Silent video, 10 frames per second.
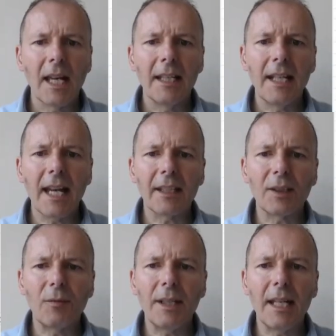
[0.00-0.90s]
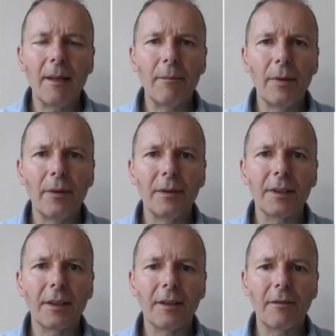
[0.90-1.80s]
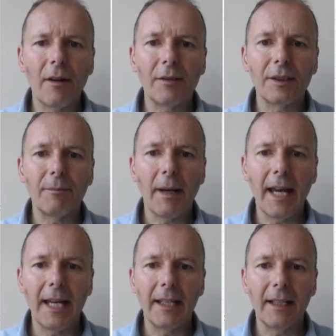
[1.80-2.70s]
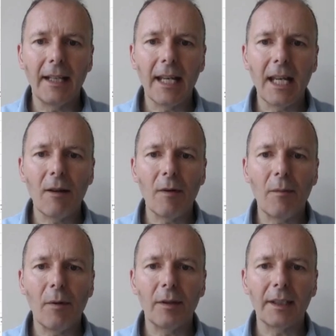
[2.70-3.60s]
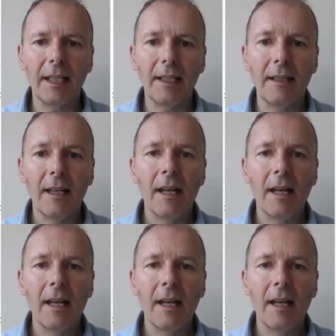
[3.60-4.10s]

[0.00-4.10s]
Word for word: Next, we input the gross pay, and here we put in